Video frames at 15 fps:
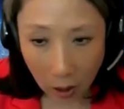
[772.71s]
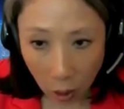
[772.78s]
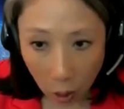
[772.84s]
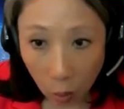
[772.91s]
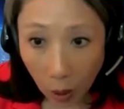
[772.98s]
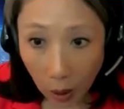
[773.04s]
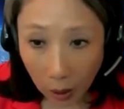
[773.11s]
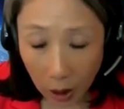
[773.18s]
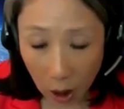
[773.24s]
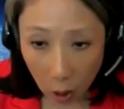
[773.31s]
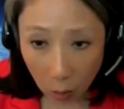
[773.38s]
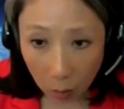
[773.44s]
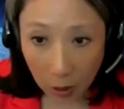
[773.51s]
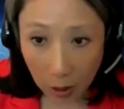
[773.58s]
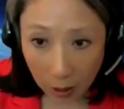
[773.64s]
They do want a
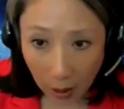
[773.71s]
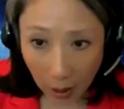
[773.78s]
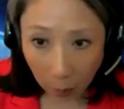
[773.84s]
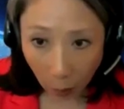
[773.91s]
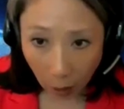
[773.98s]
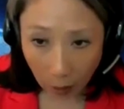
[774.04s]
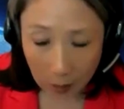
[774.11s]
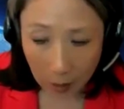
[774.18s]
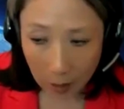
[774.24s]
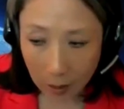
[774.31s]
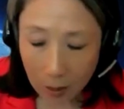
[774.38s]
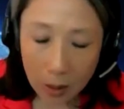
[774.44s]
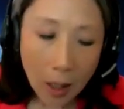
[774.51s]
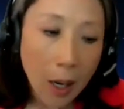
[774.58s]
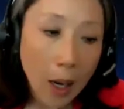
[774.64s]
human in that
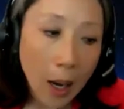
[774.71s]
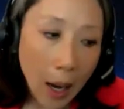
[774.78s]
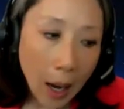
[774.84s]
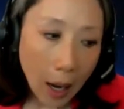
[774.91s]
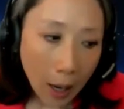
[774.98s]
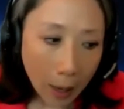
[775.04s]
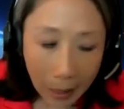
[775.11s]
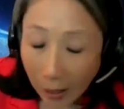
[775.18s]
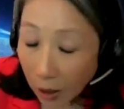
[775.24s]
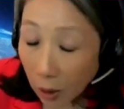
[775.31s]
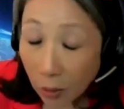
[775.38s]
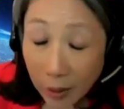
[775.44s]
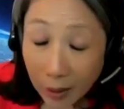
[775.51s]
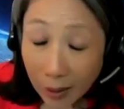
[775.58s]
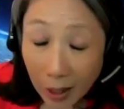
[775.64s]
process, but I
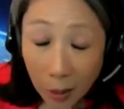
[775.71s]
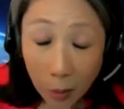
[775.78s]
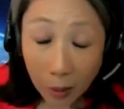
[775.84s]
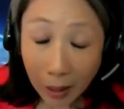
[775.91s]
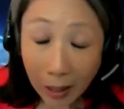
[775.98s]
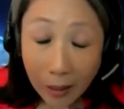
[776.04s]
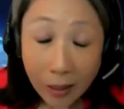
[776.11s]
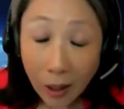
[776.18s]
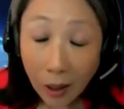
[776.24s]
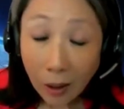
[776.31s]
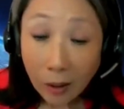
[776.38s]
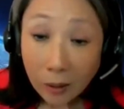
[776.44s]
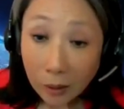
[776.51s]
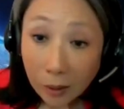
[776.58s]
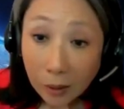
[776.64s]
do think they will get
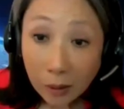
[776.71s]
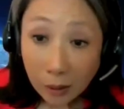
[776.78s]
there.